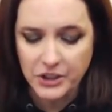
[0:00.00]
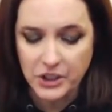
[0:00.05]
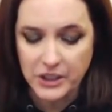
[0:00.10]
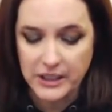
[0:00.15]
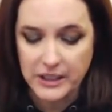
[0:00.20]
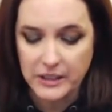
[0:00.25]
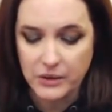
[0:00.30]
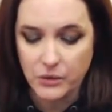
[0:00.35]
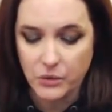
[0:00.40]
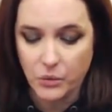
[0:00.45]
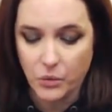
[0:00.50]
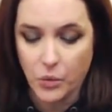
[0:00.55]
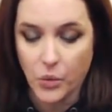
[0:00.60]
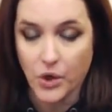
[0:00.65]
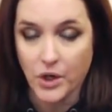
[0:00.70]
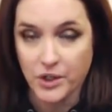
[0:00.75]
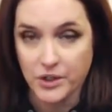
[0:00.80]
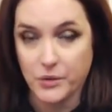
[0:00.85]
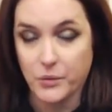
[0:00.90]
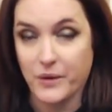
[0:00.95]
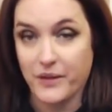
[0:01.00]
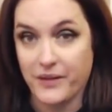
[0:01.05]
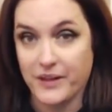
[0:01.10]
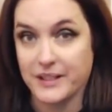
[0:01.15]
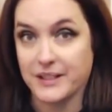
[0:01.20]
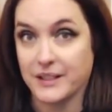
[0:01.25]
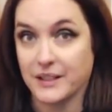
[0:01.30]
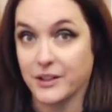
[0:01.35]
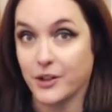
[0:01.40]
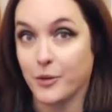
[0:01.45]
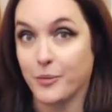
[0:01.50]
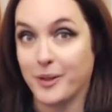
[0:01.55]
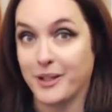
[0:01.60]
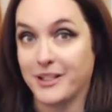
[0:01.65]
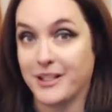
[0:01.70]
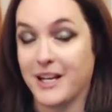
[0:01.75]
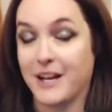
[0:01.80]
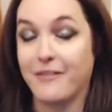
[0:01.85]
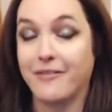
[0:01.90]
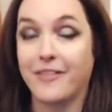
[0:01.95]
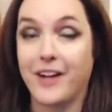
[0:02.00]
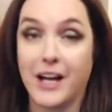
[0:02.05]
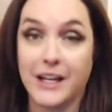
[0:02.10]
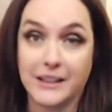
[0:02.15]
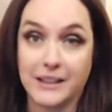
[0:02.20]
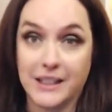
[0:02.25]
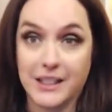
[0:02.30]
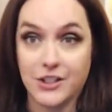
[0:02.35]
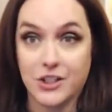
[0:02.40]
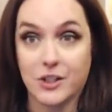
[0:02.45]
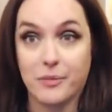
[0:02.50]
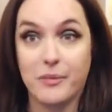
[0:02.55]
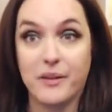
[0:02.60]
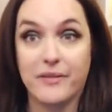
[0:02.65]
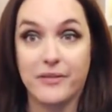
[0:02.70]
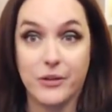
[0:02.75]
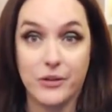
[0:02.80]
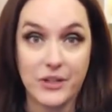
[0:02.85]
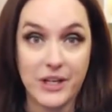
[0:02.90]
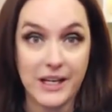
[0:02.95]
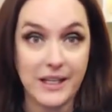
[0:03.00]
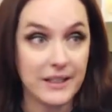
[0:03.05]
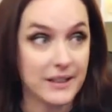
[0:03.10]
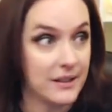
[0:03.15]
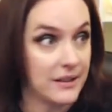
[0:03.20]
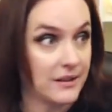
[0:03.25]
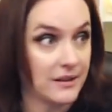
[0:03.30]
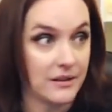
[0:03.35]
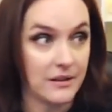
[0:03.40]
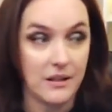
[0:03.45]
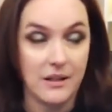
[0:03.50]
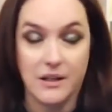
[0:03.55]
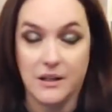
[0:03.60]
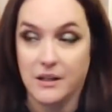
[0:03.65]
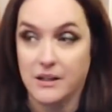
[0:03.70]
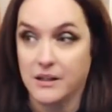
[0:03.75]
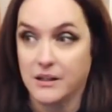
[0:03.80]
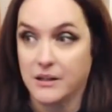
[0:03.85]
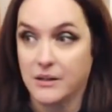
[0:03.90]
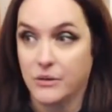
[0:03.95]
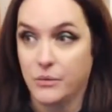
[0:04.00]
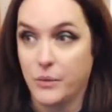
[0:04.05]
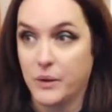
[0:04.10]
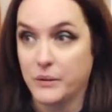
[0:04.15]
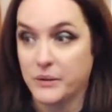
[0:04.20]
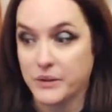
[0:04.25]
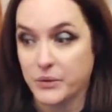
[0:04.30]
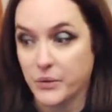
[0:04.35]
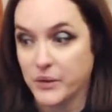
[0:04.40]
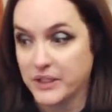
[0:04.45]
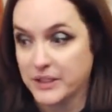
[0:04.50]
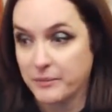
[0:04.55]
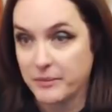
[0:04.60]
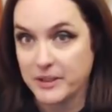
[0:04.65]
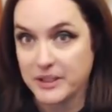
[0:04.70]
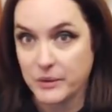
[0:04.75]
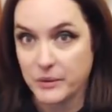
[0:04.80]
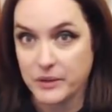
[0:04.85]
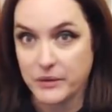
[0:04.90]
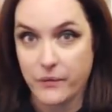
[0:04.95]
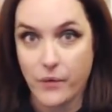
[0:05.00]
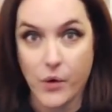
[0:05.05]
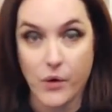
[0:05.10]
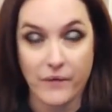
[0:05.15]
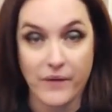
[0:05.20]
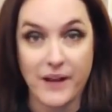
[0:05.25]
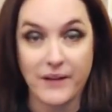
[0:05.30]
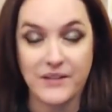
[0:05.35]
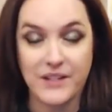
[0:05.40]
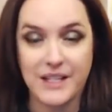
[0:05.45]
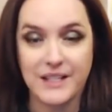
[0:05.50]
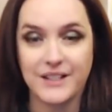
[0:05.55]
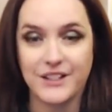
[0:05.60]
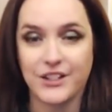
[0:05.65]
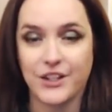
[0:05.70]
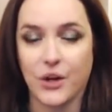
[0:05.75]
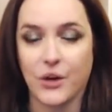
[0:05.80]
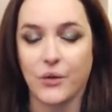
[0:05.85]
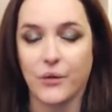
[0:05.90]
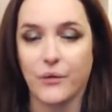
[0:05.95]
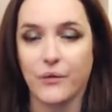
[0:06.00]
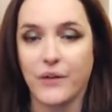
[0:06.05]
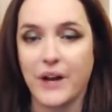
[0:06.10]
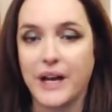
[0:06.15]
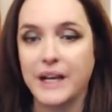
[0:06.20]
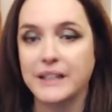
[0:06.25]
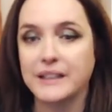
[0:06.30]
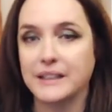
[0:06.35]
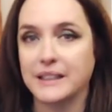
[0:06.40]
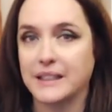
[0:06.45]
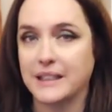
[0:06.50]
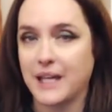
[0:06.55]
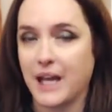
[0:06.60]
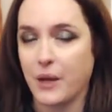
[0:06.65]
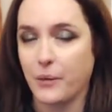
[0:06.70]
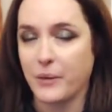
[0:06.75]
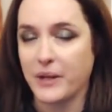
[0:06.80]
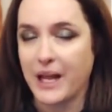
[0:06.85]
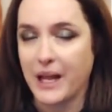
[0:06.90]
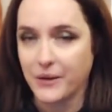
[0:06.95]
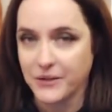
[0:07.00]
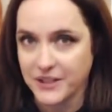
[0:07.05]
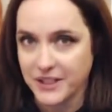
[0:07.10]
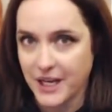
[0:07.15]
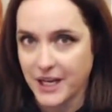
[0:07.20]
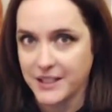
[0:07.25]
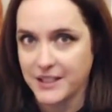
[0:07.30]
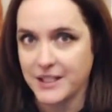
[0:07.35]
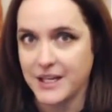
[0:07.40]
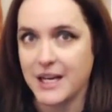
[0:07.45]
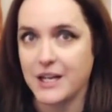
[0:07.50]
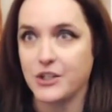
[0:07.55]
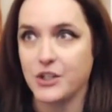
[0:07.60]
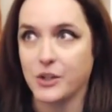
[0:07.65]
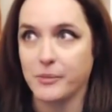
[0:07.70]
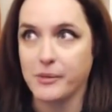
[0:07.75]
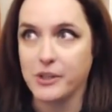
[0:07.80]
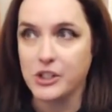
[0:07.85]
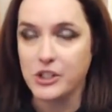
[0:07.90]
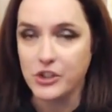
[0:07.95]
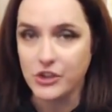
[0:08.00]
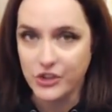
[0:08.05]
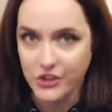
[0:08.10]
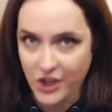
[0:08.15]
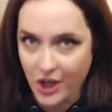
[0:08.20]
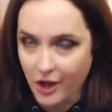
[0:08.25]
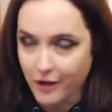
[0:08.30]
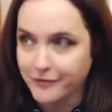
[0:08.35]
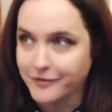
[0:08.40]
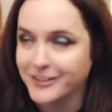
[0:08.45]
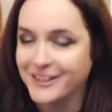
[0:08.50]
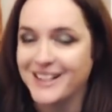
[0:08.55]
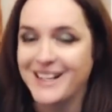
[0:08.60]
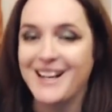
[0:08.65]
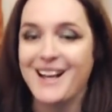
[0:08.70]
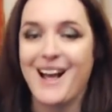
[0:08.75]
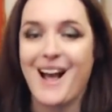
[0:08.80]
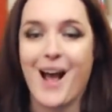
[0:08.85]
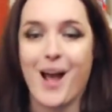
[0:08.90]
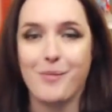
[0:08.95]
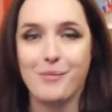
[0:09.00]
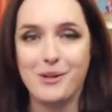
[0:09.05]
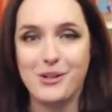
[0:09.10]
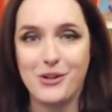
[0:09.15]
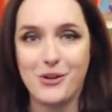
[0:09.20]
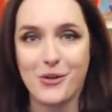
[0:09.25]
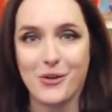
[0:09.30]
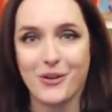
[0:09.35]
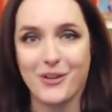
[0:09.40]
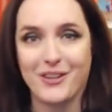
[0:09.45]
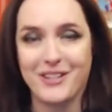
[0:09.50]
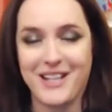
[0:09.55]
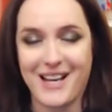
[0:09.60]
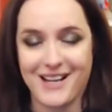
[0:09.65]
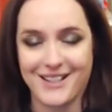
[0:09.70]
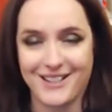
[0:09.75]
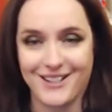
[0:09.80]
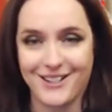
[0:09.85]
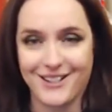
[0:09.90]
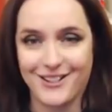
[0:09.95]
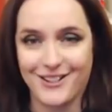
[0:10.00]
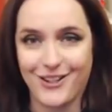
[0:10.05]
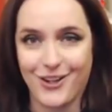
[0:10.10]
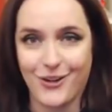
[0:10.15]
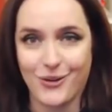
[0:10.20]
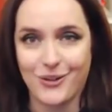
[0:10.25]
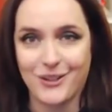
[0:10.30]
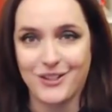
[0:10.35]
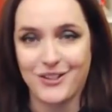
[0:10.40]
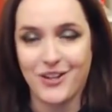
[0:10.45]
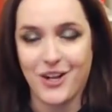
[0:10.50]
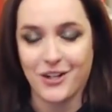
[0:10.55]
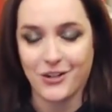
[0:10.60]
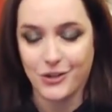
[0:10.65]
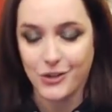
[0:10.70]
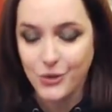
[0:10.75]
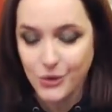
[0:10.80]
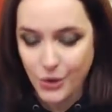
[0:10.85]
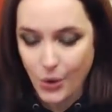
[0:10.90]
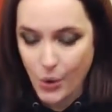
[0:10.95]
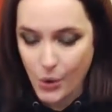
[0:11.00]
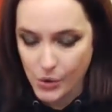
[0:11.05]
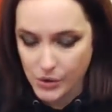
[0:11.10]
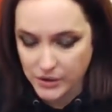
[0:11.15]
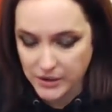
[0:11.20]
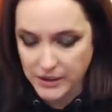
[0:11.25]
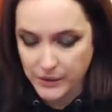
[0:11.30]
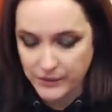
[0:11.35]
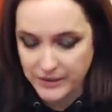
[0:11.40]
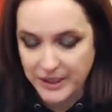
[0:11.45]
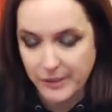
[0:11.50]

I actually worked with this a little bit today, finally. It took me a few days. It's When was Christmas? It was four or five days ago. Finally, I went outside today. I took my shoes off. I'm in North Texas, so it's not too cold.